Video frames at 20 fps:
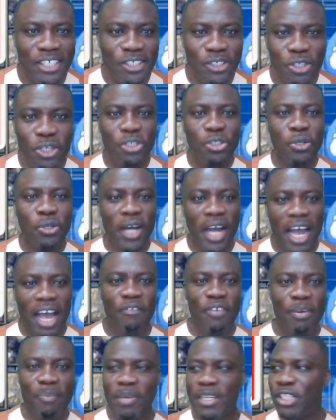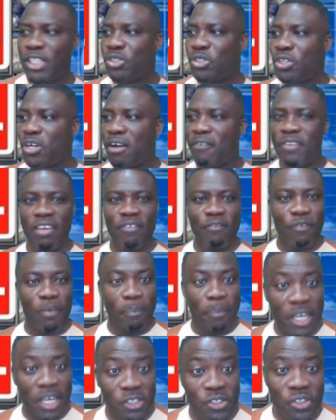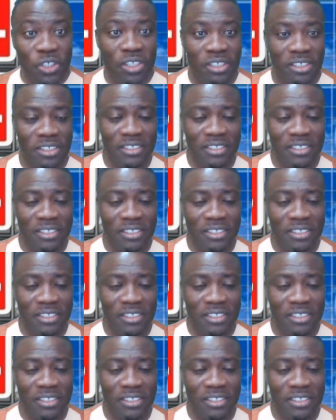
Don't you have a Ministry of Information